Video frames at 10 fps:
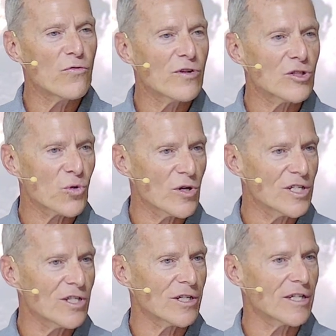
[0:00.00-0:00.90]
towards
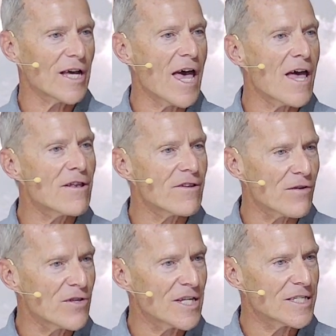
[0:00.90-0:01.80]
the end
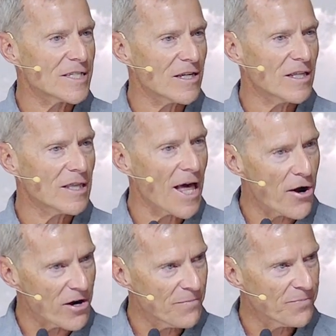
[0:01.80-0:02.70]
of this
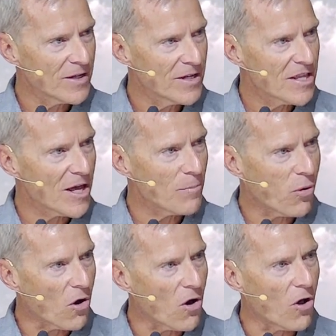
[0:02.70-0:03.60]
letter that
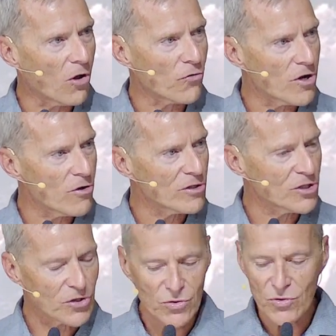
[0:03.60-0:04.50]
Paul wrote
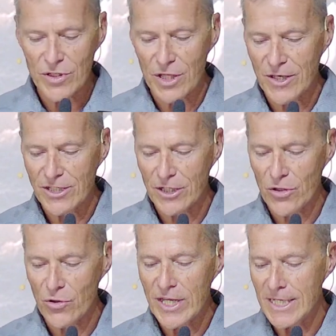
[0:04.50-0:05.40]
to the
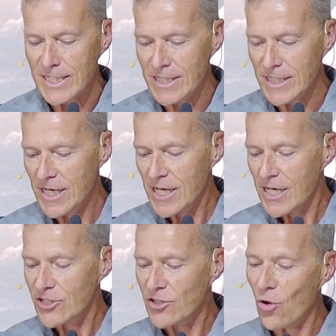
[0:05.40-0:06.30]
Thessalonians
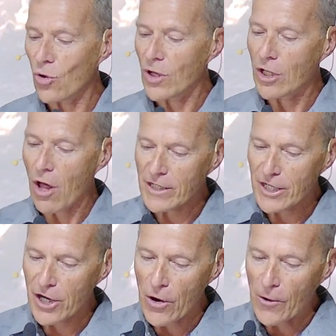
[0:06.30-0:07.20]
so long
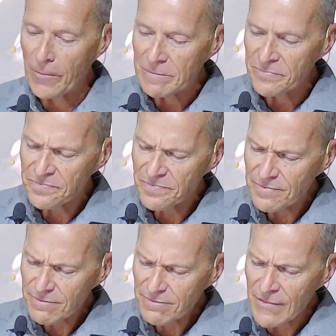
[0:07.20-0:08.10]
ago,
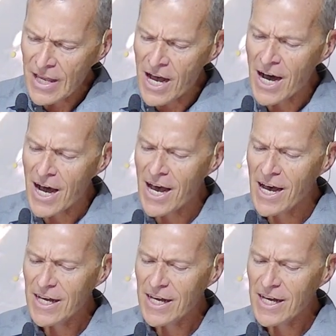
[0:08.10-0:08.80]
uh,